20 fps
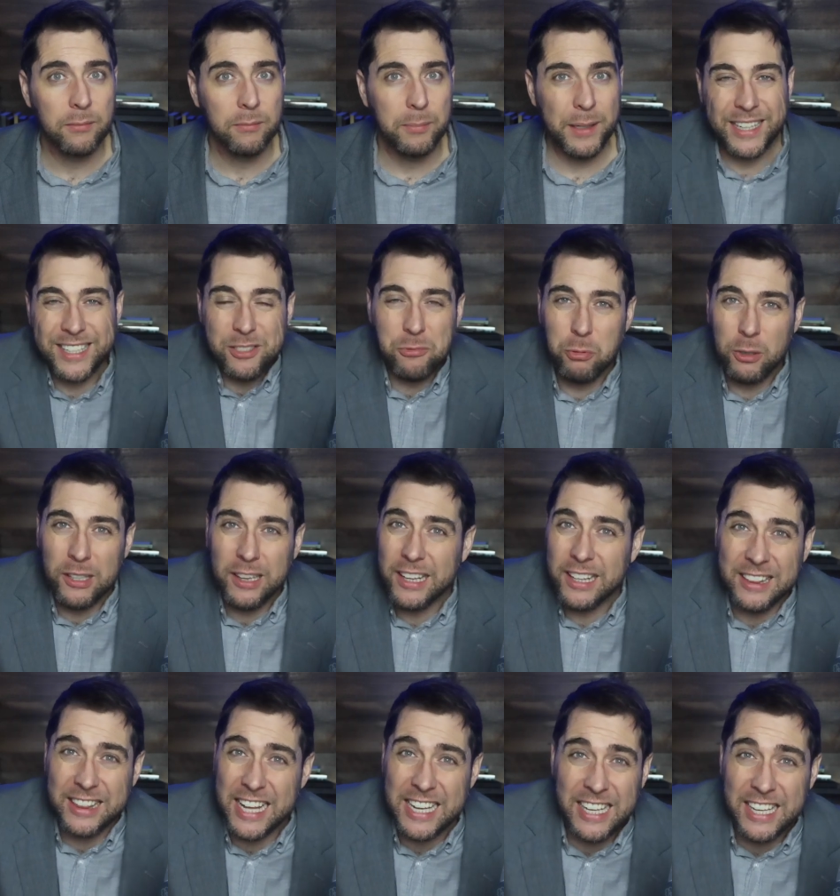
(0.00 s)
Because
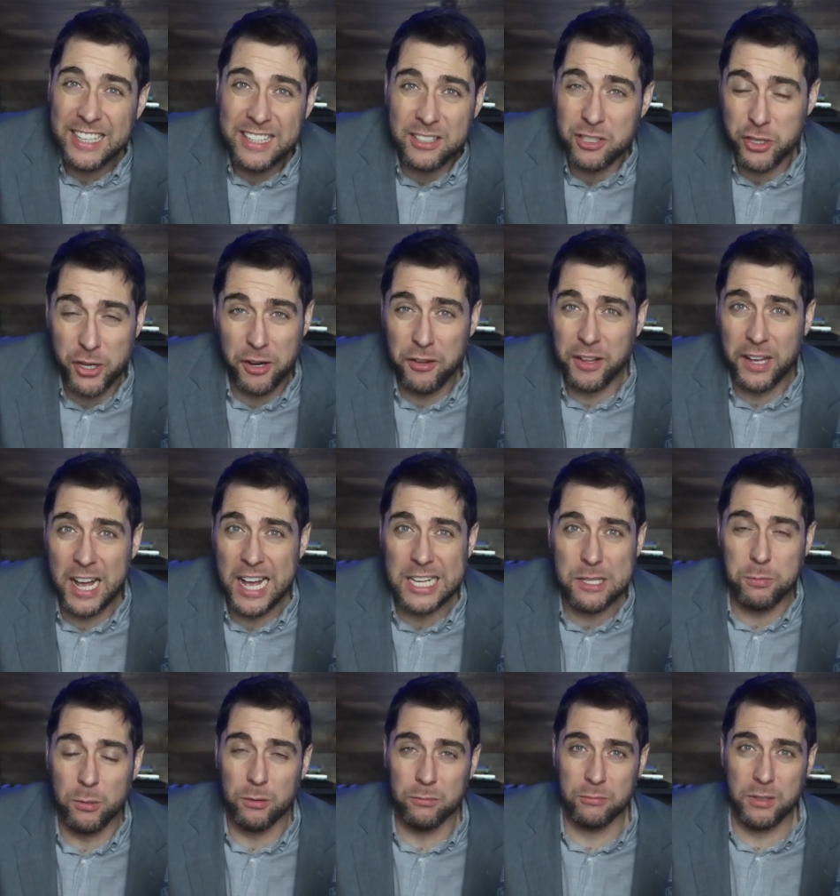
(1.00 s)
really, they didn't share the
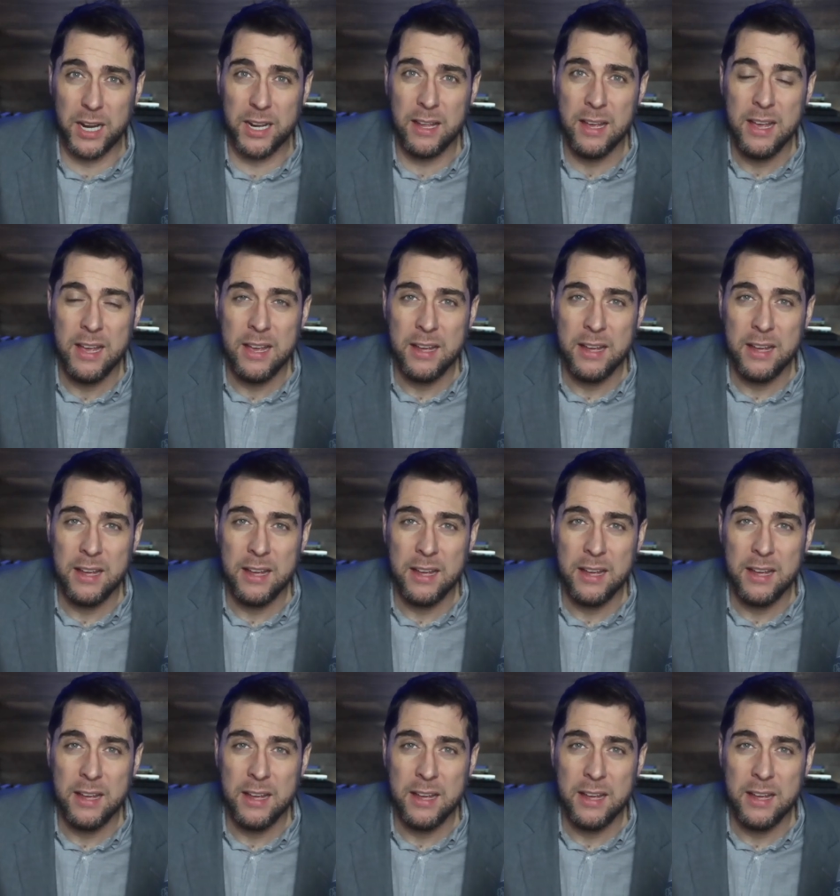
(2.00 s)
gospel, right?